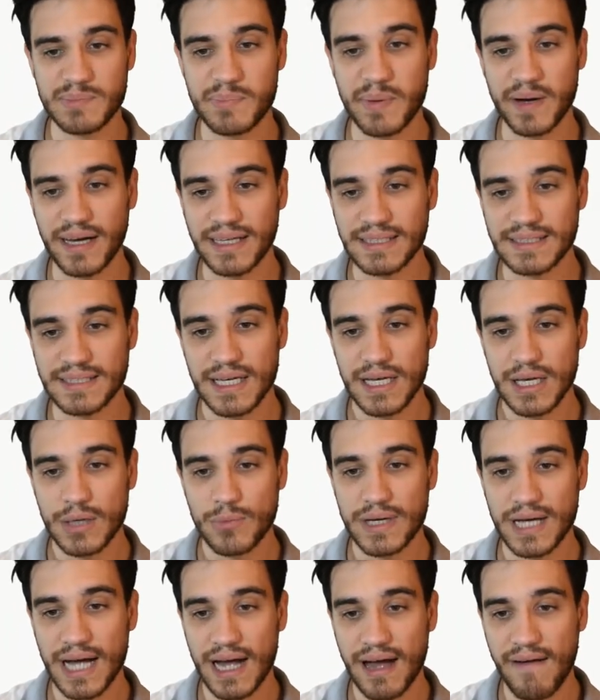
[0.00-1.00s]
but
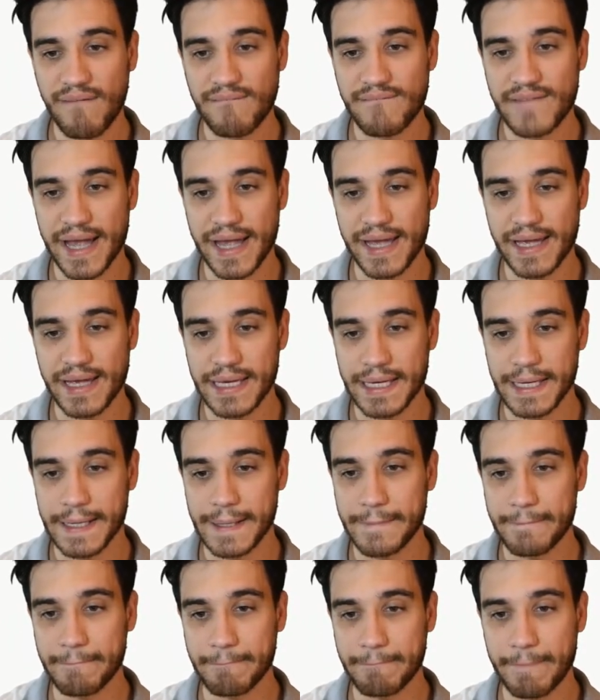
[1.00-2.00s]
we have
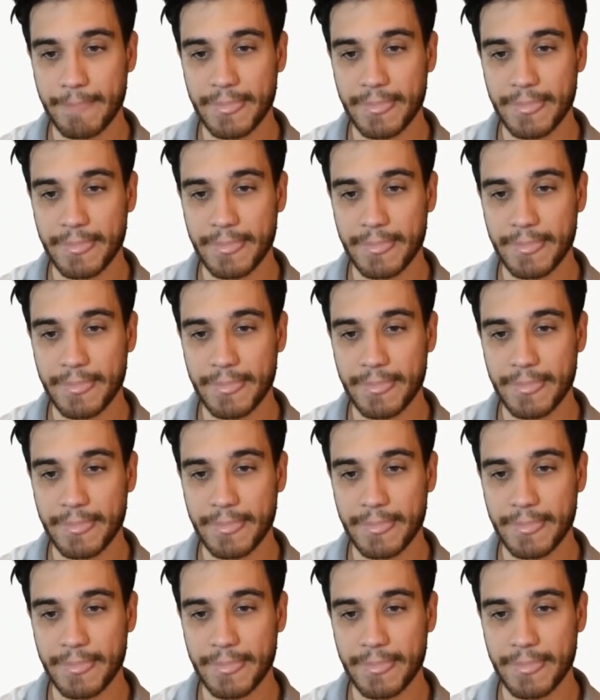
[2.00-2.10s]
a